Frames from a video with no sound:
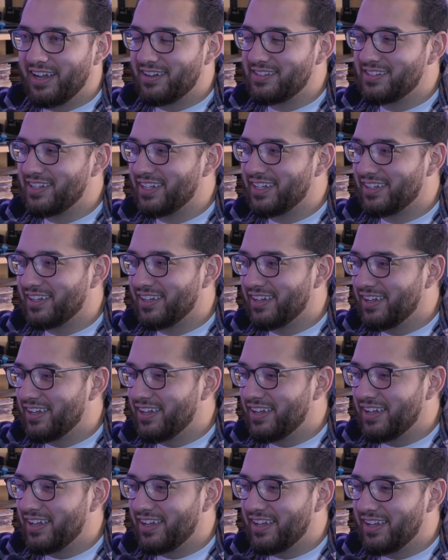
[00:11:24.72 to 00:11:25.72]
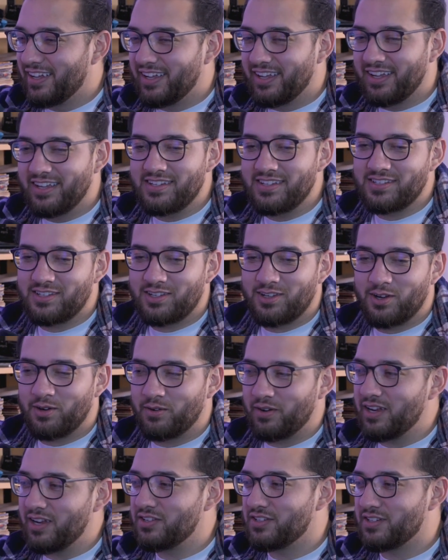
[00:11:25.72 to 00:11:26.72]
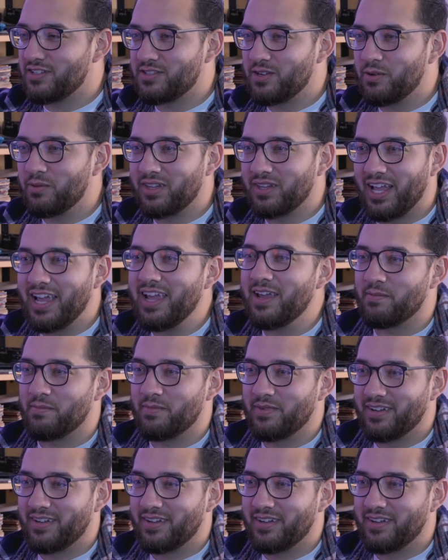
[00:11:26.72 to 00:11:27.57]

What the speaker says: And I was like, his curation is so lame.